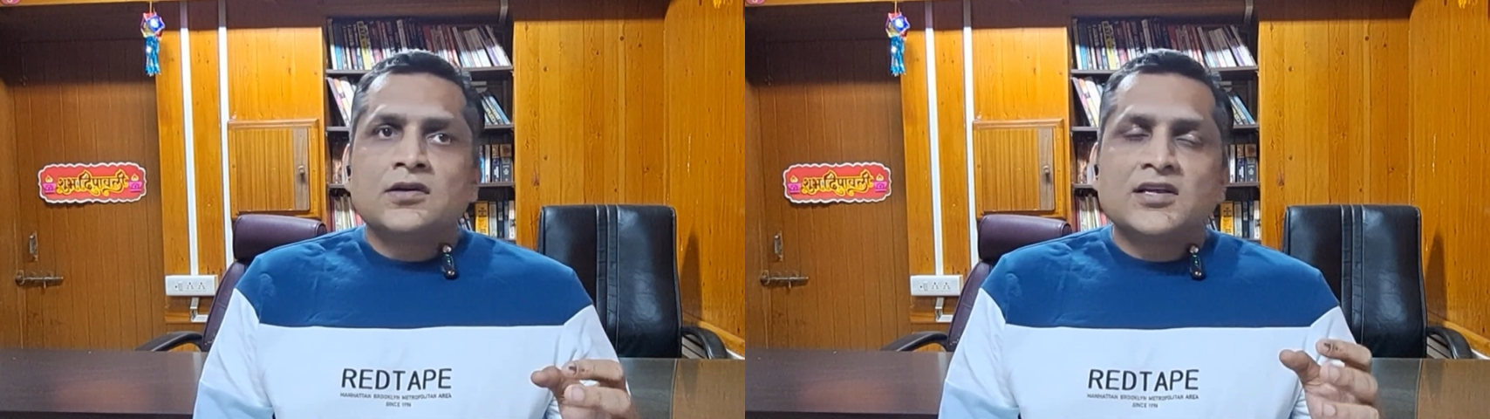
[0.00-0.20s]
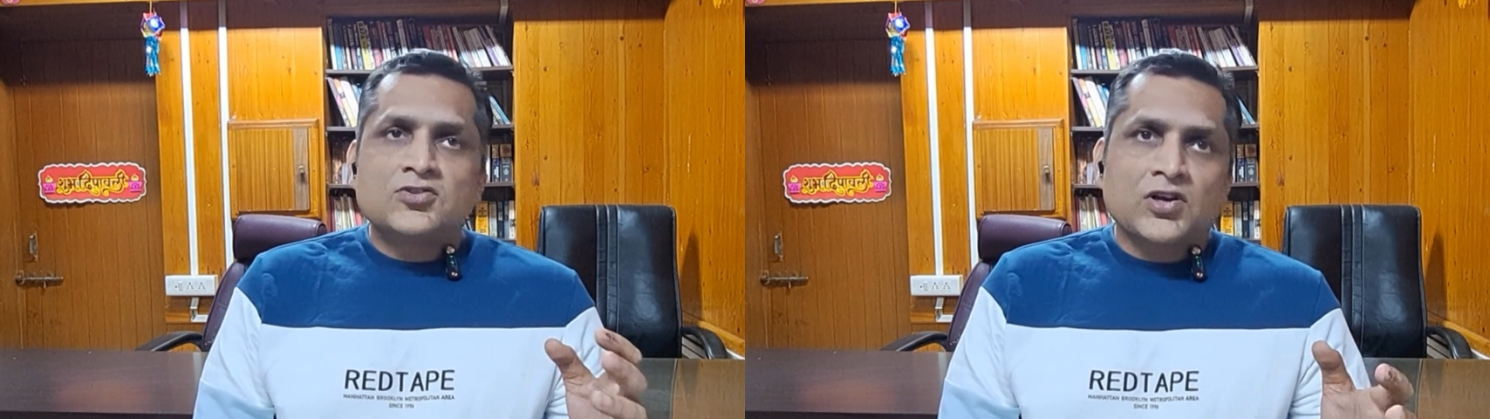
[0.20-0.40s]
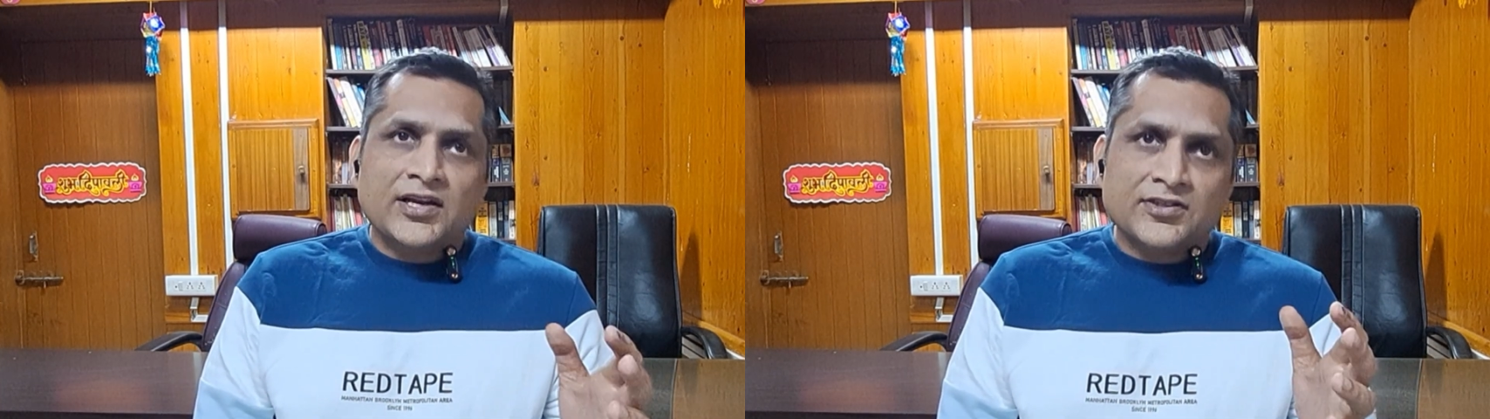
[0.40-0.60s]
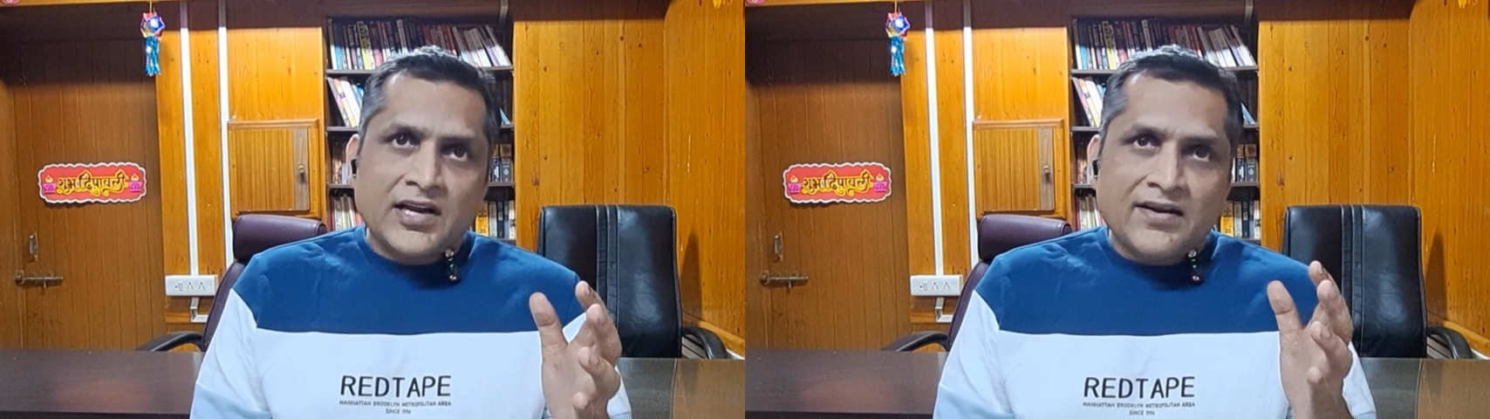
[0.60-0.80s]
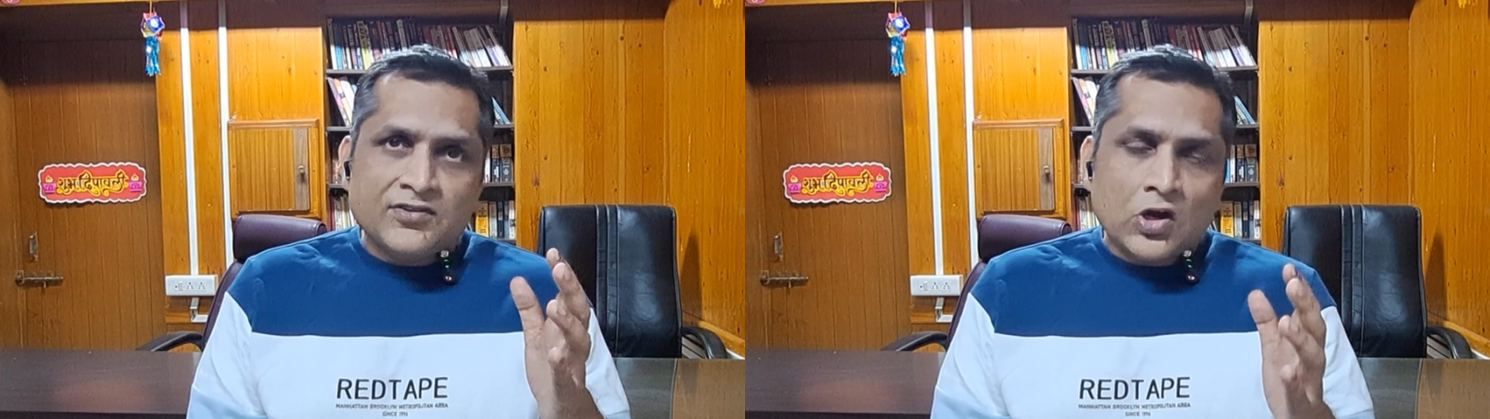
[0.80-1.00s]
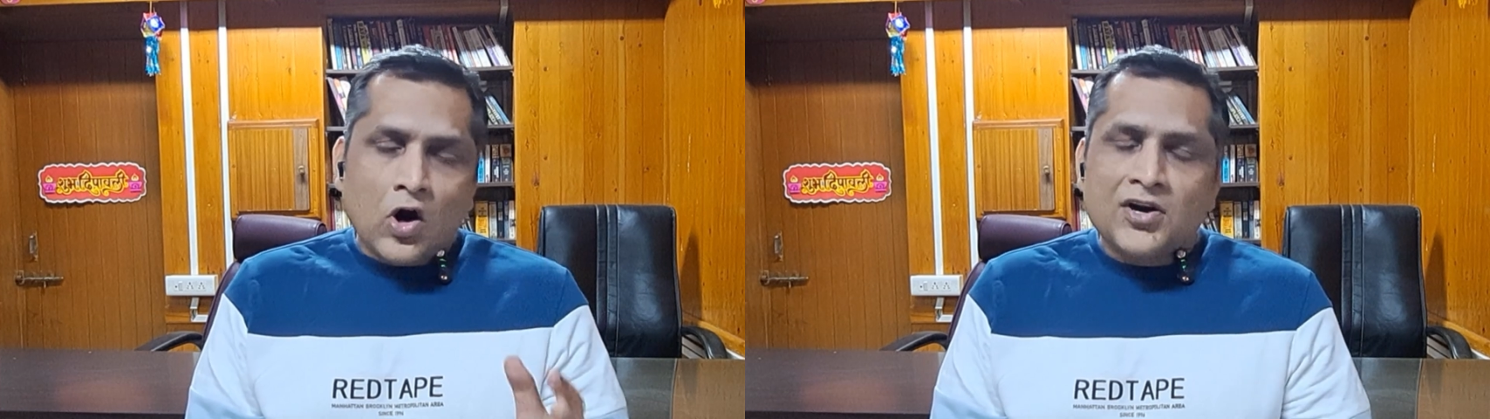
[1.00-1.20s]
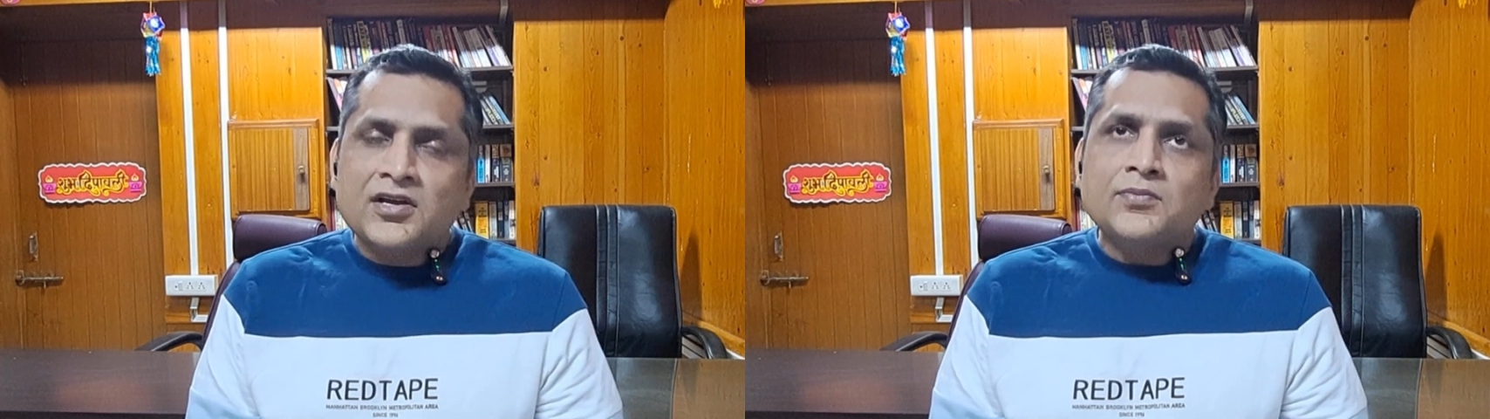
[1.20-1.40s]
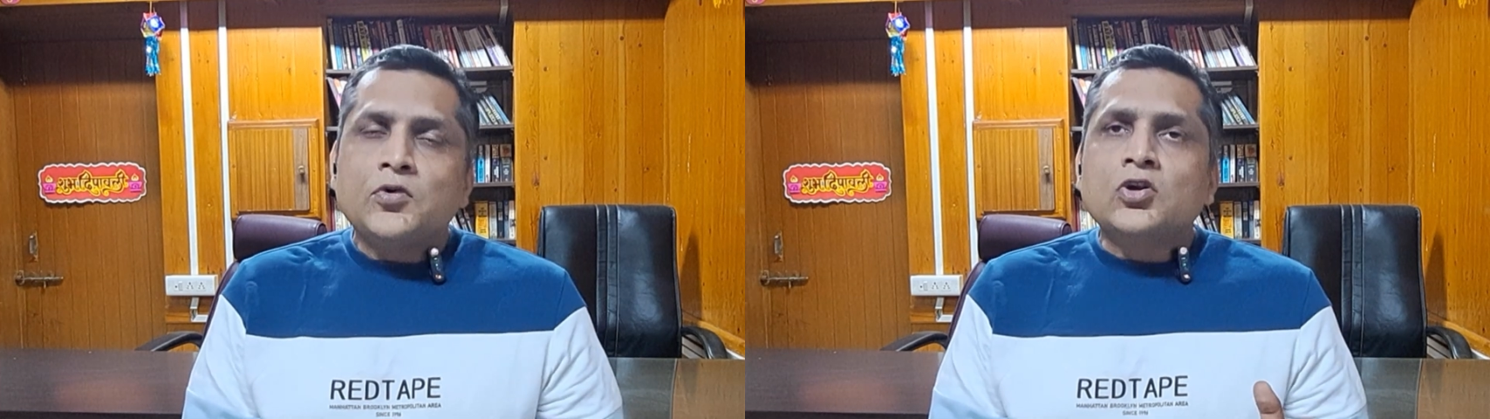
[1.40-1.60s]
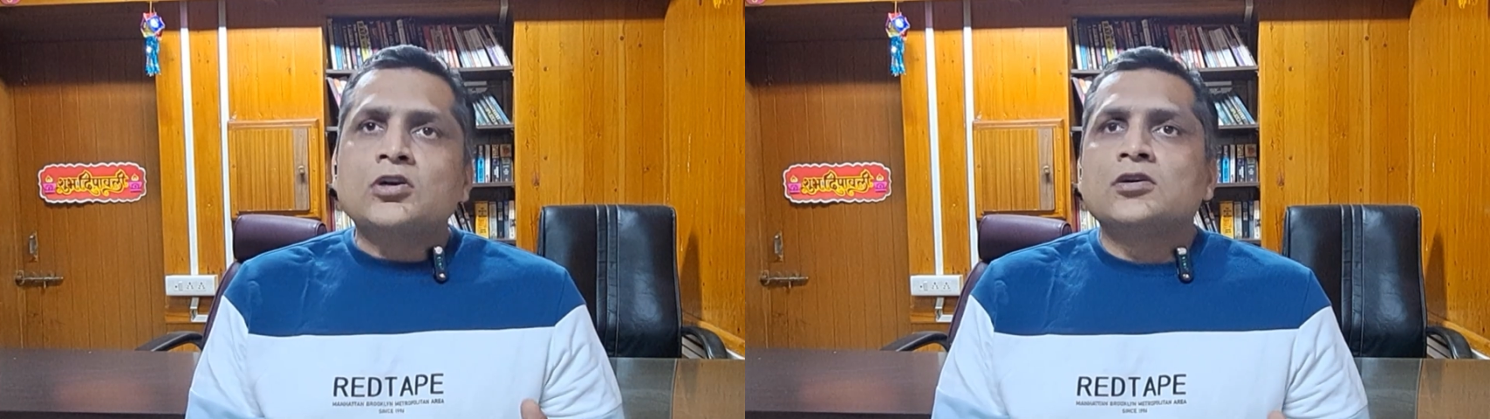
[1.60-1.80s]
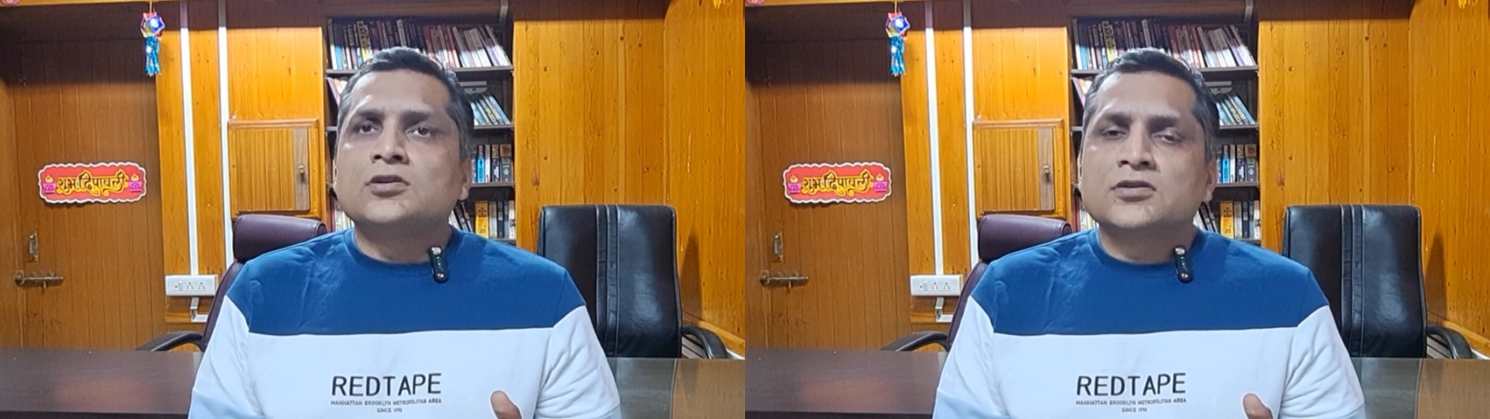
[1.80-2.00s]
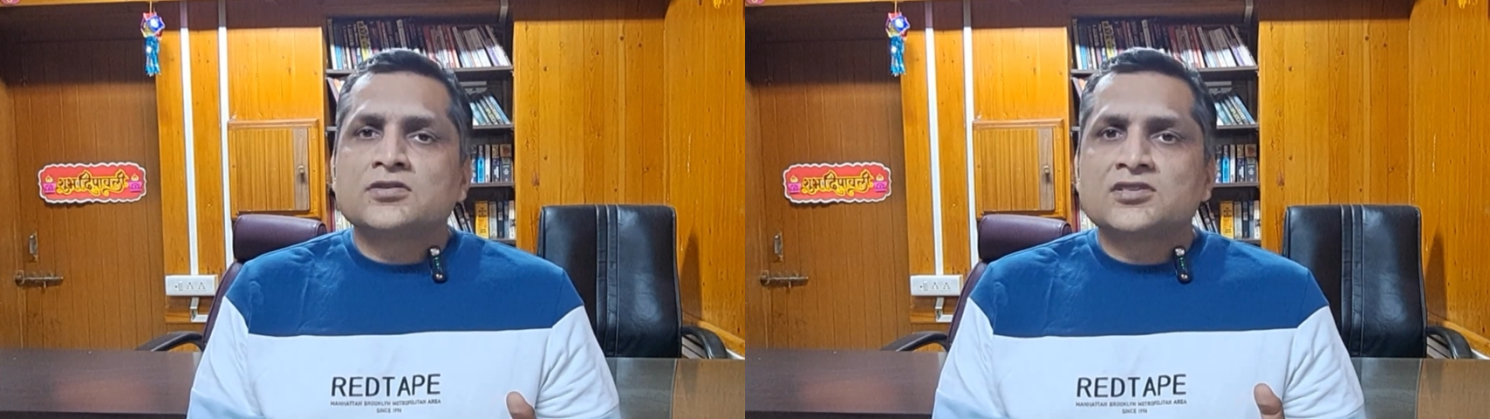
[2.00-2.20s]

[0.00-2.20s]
Does Electra have the order book